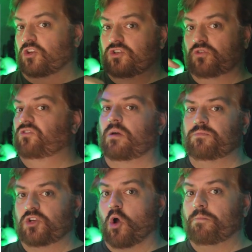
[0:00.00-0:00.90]
going to do
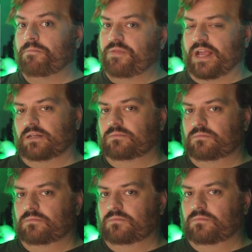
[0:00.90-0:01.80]
some dope thing
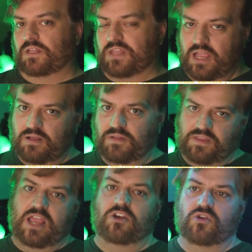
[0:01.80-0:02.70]
that
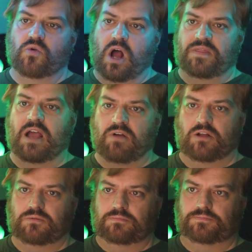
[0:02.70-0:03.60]
they do on that
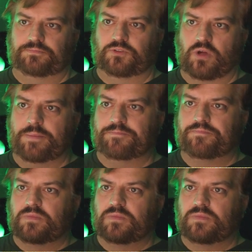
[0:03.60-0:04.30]
round, right?